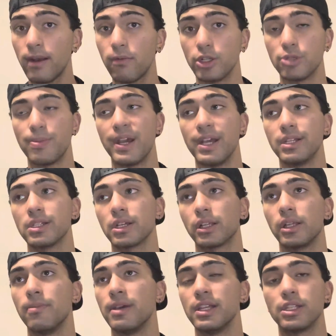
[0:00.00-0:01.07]
which
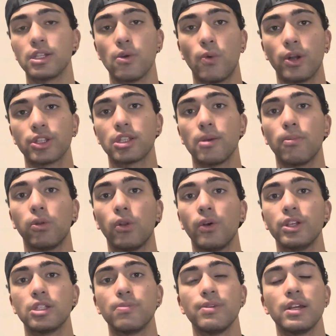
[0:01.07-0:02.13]
basically means it wants the
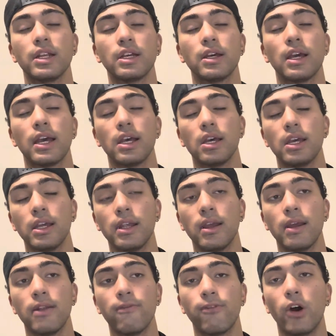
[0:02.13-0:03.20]
employees to be
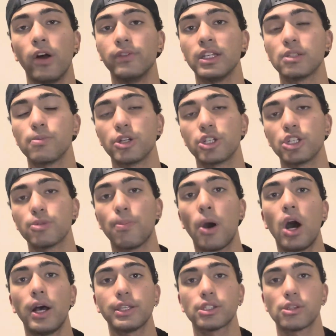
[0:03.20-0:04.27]
involved as much as
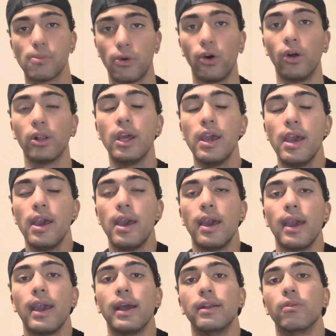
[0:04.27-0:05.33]
possible,
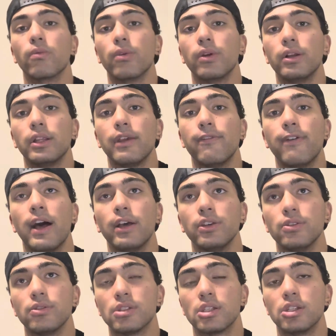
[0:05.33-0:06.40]
and it really
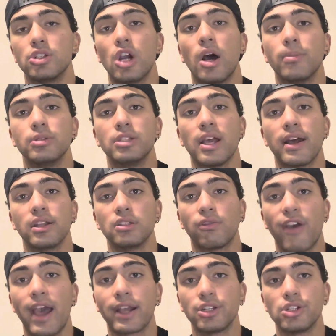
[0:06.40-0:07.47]
values the job
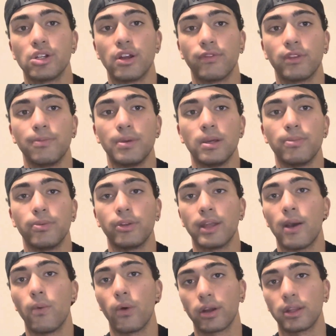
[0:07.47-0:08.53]
satisfaction of the people
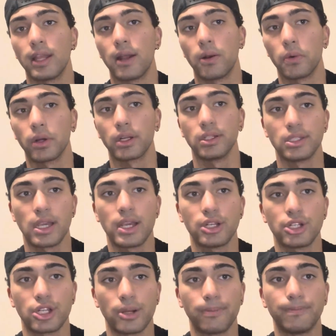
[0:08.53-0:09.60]
that work in that
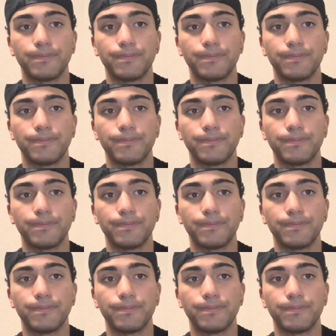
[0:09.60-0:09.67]
organization.